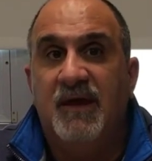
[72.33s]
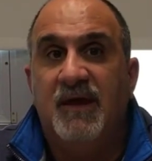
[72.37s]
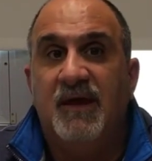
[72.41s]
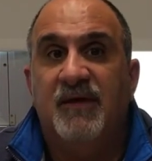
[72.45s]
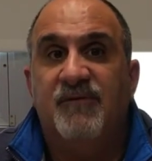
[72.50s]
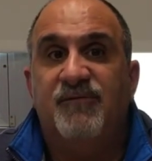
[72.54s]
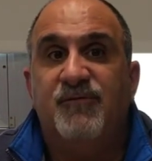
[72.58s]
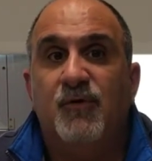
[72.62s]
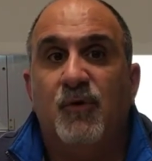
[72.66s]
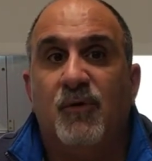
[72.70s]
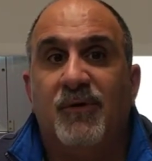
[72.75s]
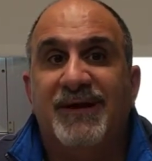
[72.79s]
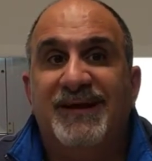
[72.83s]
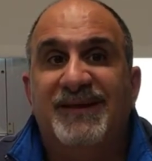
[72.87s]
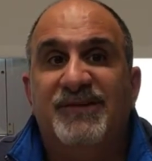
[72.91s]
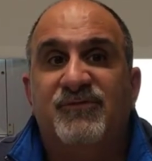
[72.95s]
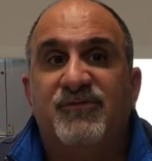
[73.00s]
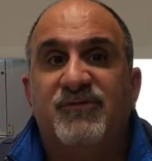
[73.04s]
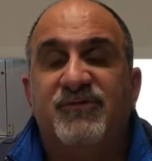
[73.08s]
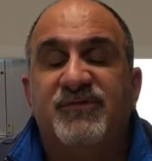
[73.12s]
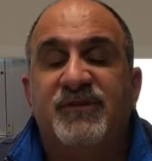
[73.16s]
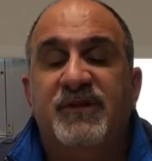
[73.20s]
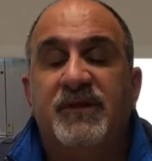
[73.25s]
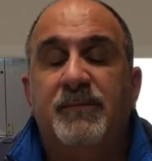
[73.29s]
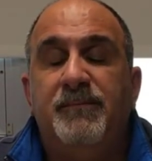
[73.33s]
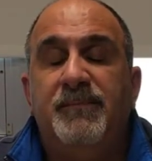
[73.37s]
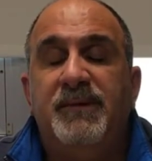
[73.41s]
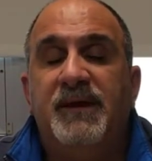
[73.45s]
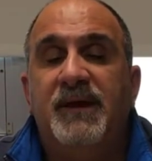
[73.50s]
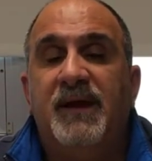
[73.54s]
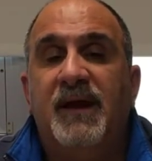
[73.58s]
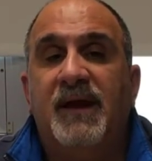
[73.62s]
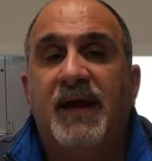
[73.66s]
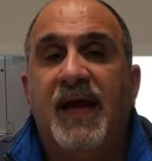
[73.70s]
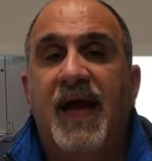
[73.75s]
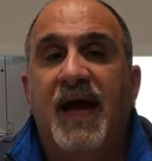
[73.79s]
If you're interested in
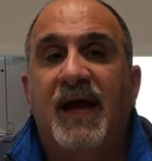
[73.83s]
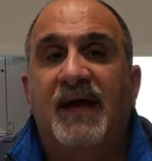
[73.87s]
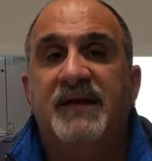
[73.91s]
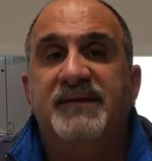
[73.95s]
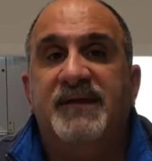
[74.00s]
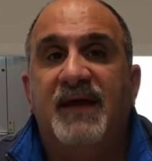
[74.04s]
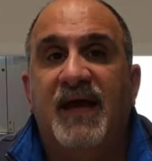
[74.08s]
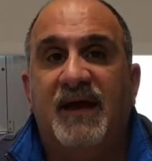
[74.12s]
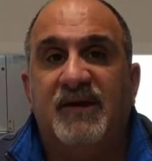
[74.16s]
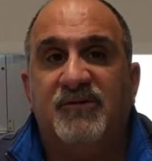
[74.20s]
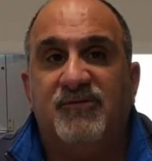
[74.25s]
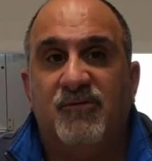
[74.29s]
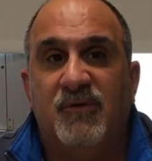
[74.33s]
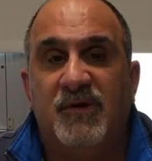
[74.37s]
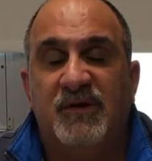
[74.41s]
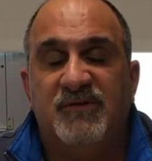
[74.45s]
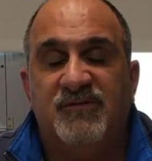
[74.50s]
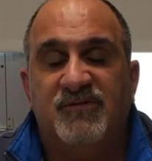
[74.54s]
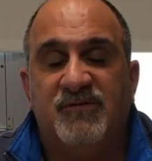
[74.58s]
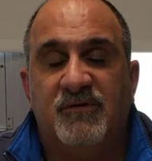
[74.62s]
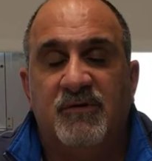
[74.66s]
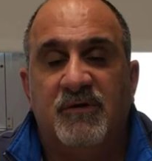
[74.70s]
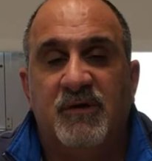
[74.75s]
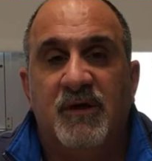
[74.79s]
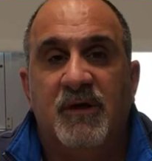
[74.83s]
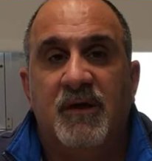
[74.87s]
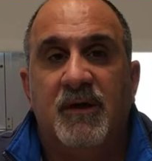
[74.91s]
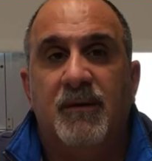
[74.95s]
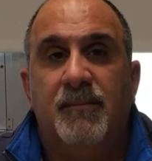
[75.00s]
being a contact tracer,